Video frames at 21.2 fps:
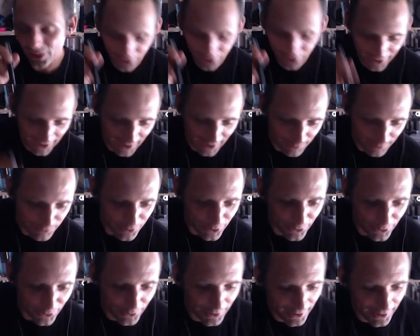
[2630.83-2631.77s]
I
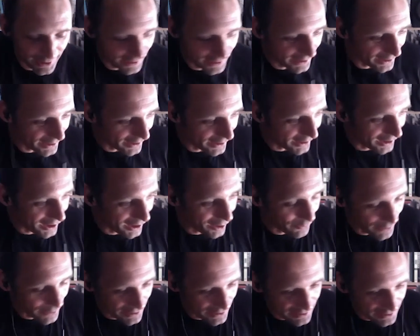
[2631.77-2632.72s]
absolutely
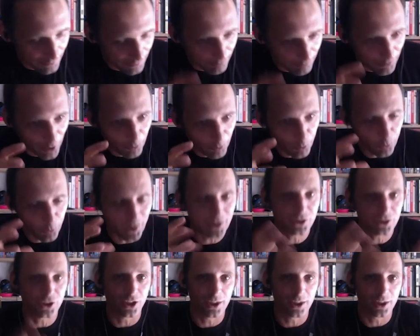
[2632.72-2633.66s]
love, is the moment
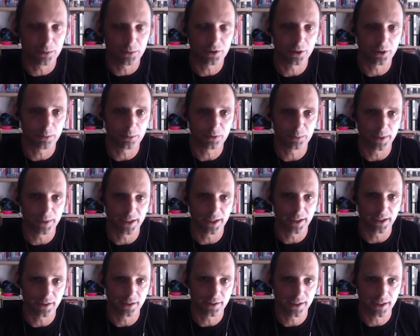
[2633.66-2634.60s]
where time stops
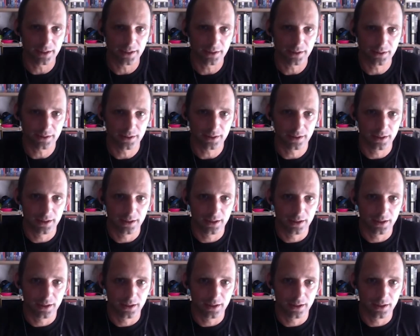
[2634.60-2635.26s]
making sense,